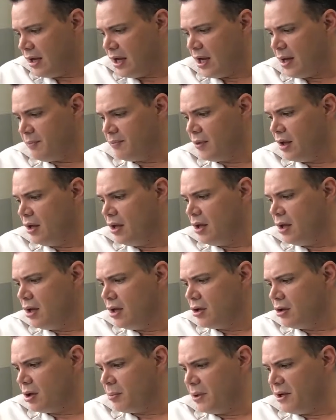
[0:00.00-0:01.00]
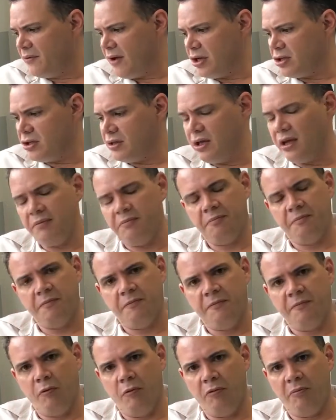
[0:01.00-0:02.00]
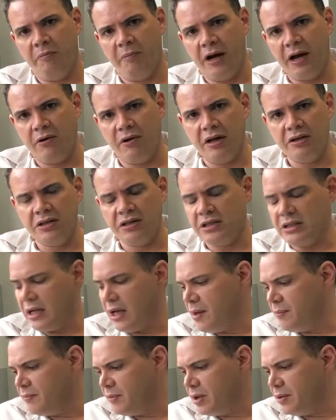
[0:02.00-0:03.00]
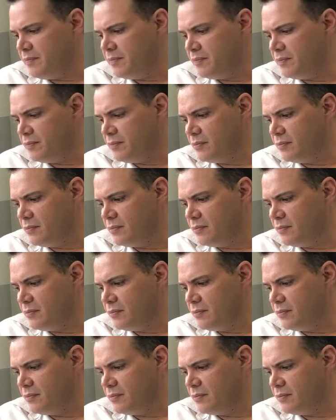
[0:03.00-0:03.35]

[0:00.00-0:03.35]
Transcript: Got a bit of action there for betting races. The